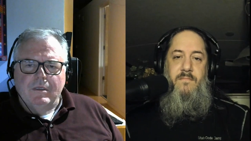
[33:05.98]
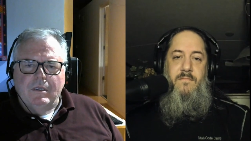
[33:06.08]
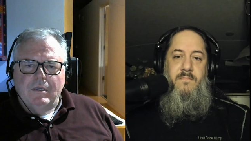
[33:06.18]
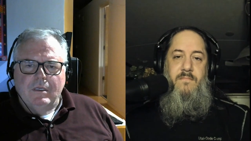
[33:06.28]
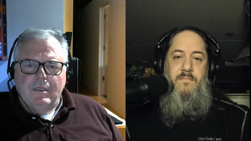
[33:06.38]

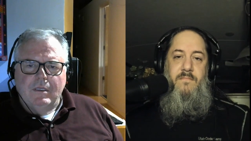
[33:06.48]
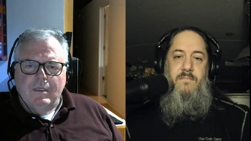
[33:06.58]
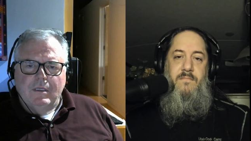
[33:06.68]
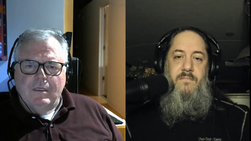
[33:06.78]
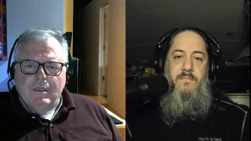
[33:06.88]

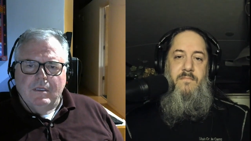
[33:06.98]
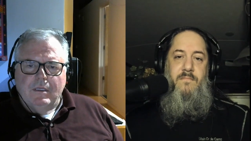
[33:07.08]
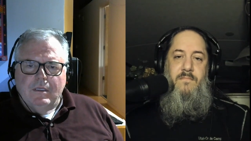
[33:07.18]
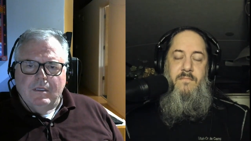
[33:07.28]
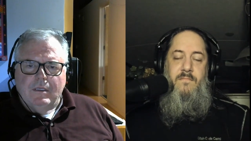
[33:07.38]

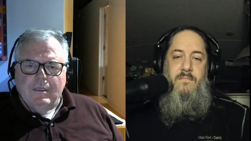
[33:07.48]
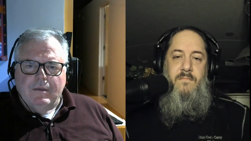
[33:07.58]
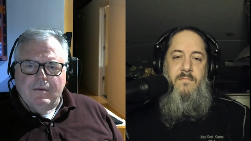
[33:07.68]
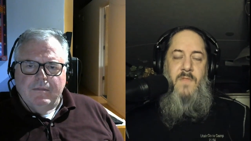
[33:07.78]
Nothing is said.